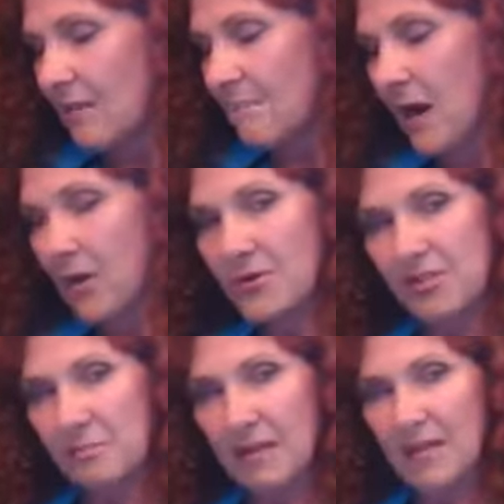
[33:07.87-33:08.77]

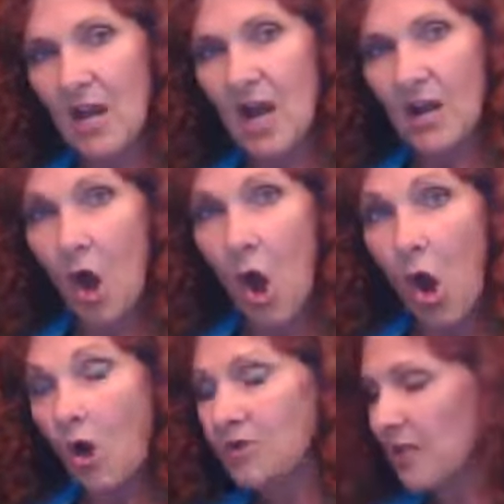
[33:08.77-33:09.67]
Most, but not all,